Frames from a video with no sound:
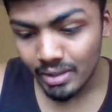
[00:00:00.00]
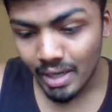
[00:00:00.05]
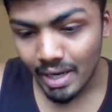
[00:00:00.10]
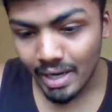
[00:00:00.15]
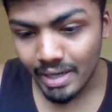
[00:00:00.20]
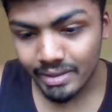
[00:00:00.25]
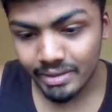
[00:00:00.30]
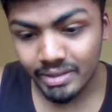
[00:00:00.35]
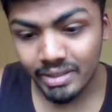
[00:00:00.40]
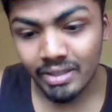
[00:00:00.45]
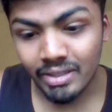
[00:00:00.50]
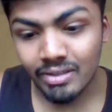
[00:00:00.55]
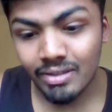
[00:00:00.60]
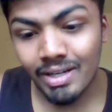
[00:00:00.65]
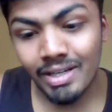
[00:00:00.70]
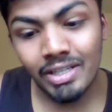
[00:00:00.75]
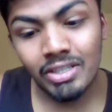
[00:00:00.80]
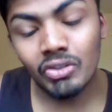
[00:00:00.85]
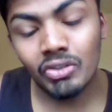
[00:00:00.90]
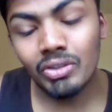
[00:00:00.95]
And she is
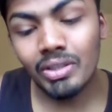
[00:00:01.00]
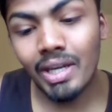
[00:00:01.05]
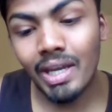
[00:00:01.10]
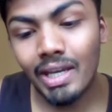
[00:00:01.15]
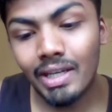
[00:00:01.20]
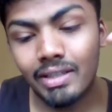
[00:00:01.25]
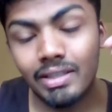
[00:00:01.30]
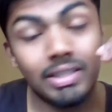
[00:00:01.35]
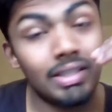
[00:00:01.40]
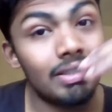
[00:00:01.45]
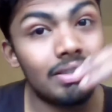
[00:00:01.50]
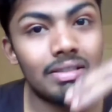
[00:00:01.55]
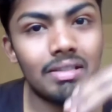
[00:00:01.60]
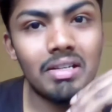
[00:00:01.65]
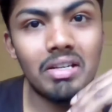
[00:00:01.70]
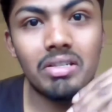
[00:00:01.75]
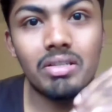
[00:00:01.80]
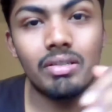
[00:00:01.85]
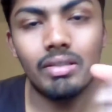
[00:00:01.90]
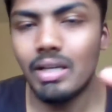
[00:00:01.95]
ready to take
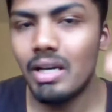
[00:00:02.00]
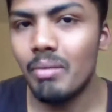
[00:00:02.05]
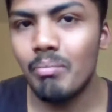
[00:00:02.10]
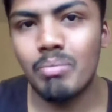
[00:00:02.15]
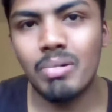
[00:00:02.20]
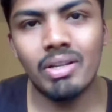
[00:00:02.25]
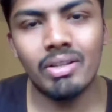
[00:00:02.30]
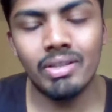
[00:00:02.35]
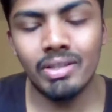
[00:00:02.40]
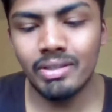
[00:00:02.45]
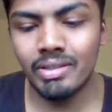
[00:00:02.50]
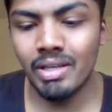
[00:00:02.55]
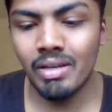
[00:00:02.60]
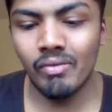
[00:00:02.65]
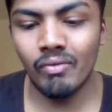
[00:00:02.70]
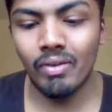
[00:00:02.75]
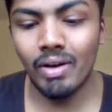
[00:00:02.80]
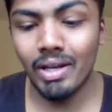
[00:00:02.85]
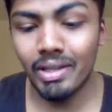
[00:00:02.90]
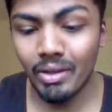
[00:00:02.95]
rest of her brothers
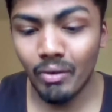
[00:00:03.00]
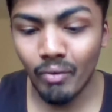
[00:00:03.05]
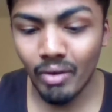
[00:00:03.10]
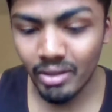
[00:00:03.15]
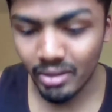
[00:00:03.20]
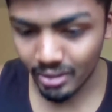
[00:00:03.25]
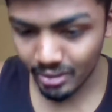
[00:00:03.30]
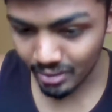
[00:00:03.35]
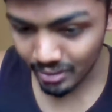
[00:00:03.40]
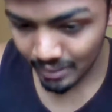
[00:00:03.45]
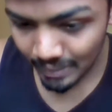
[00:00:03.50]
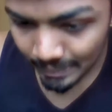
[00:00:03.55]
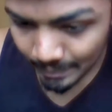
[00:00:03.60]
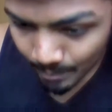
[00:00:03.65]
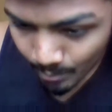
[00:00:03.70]
and father with her.